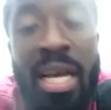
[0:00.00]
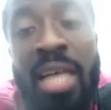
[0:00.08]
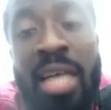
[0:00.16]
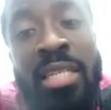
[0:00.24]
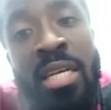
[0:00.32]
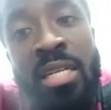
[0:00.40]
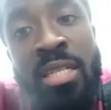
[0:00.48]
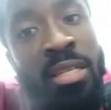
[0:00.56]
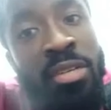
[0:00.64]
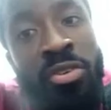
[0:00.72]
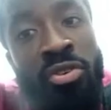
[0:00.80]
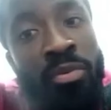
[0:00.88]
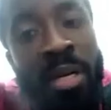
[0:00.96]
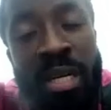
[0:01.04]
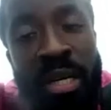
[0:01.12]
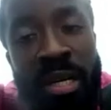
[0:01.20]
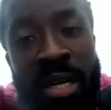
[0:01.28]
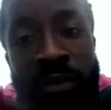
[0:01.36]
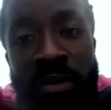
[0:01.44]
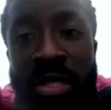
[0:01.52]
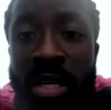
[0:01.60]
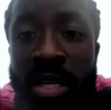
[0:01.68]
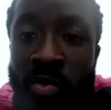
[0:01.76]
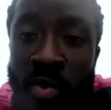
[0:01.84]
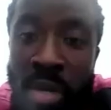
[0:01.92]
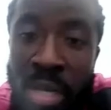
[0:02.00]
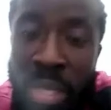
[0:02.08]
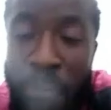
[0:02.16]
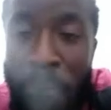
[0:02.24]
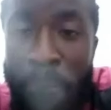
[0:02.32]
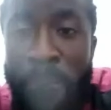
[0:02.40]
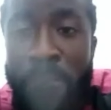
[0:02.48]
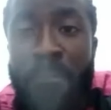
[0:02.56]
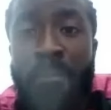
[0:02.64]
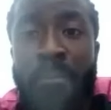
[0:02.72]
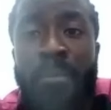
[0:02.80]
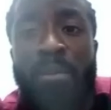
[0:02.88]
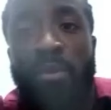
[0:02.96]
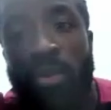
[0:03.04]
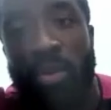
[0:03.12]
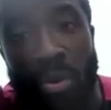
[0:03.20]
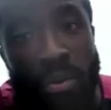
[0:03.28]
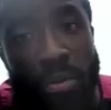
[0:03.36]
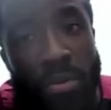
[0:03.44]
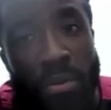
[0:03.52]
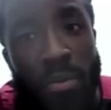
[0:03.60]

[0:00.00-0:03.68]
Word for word: assets any human can have is networking. You know,